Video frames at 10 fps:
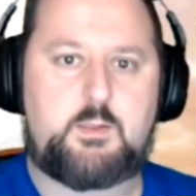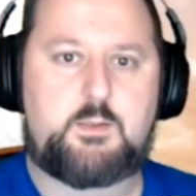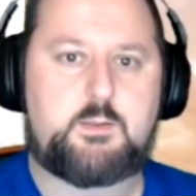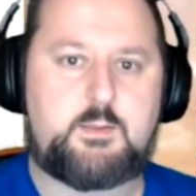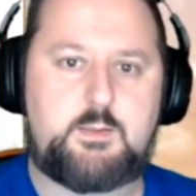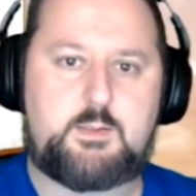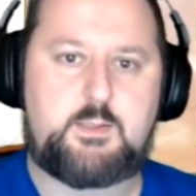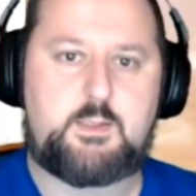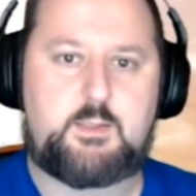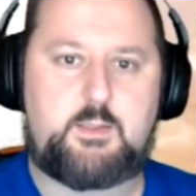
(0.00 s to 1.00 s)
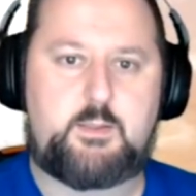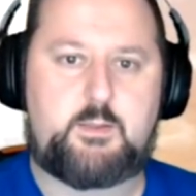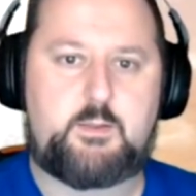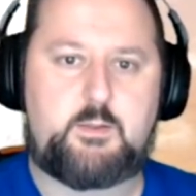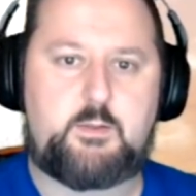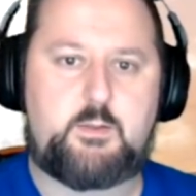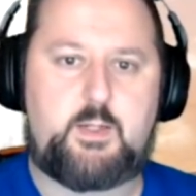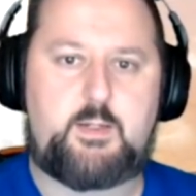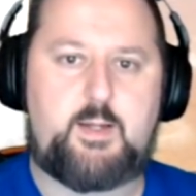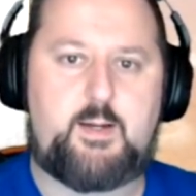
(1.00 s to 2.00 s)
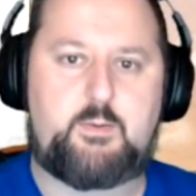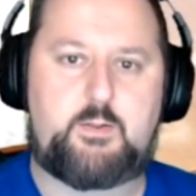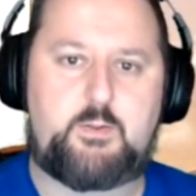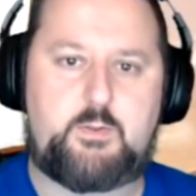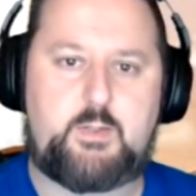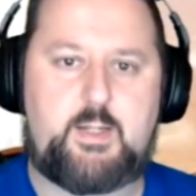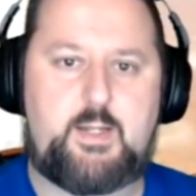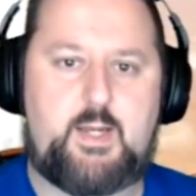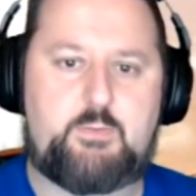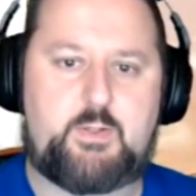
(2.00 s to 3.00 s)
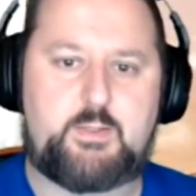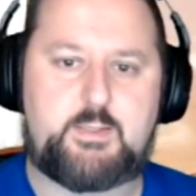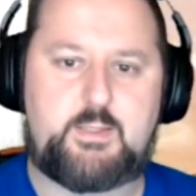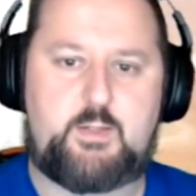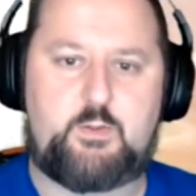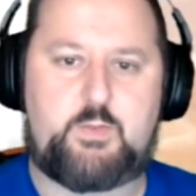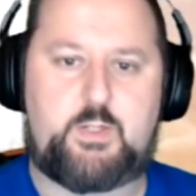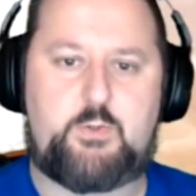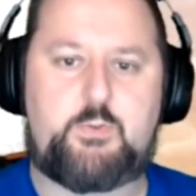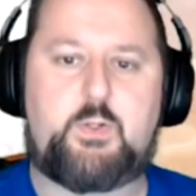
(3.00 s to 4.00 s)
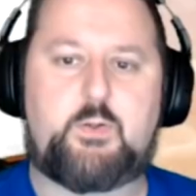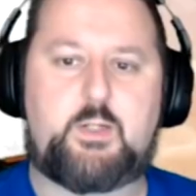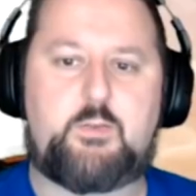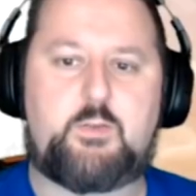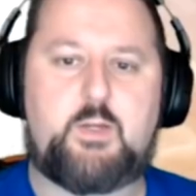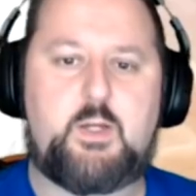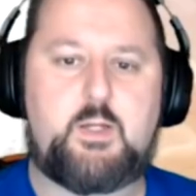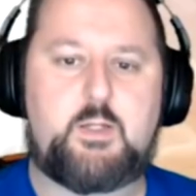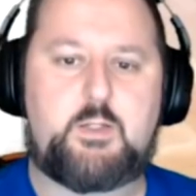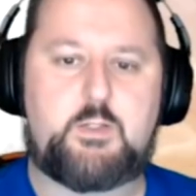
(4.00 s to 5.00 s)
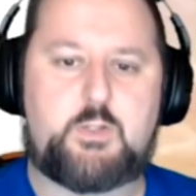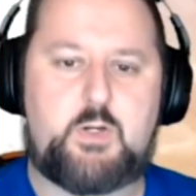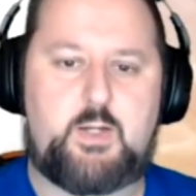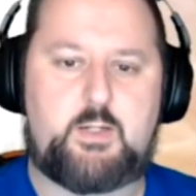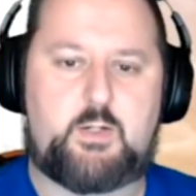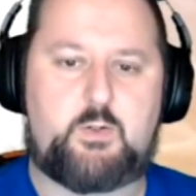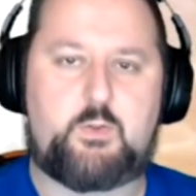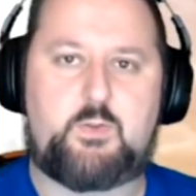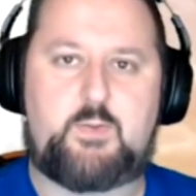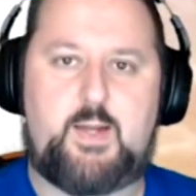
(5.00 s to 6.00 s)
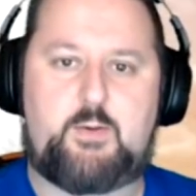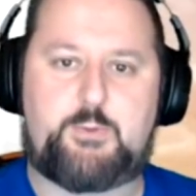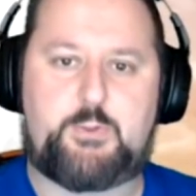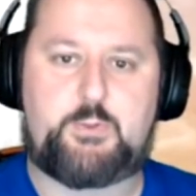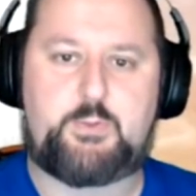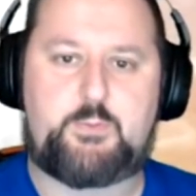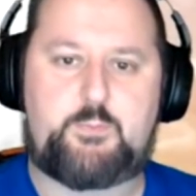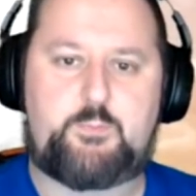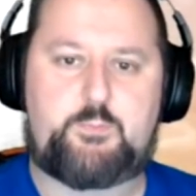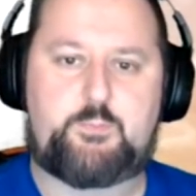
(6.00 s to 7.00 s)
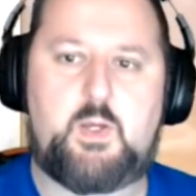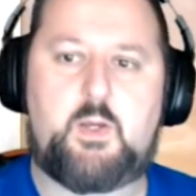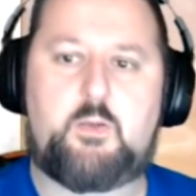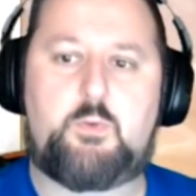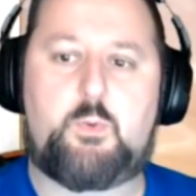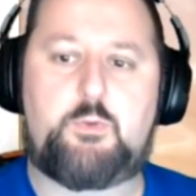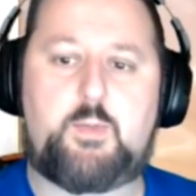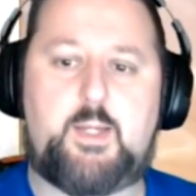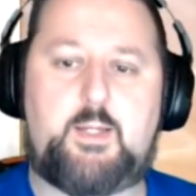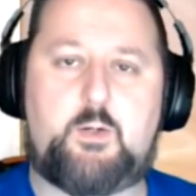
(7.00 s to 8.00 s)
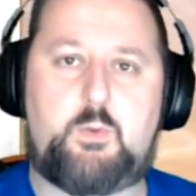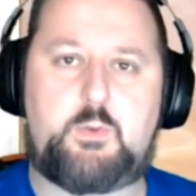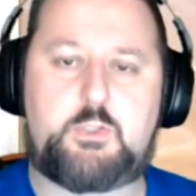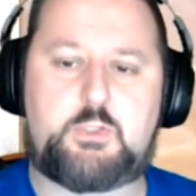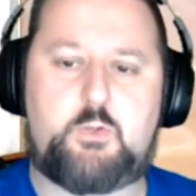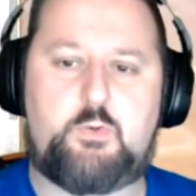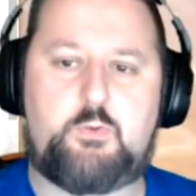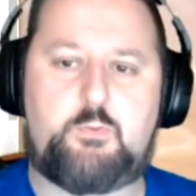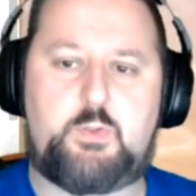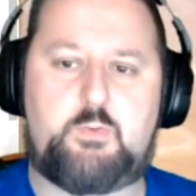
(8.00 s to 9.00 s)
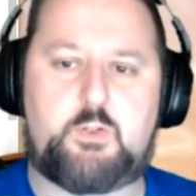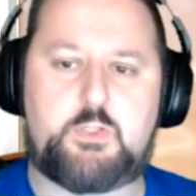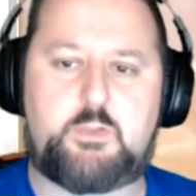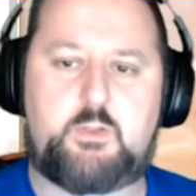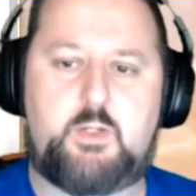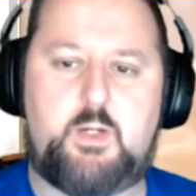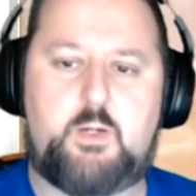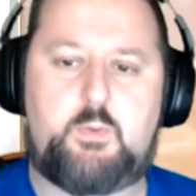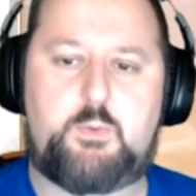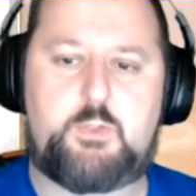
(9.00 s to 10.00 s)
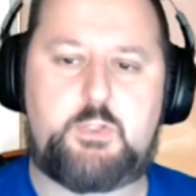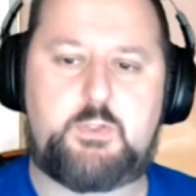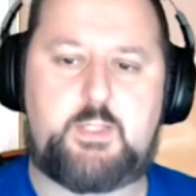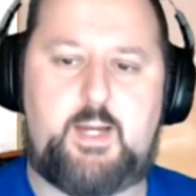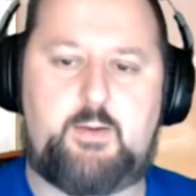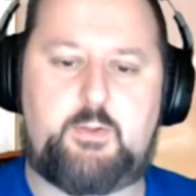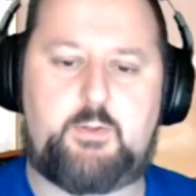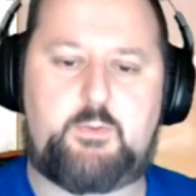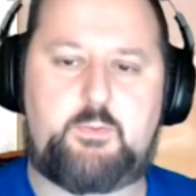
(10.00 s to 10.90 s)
CC Cleaner, download, and I have done this in other videos. Here it is. You just go ahead and go to the download. So once we get here, we would just go for the free version. We would choose download.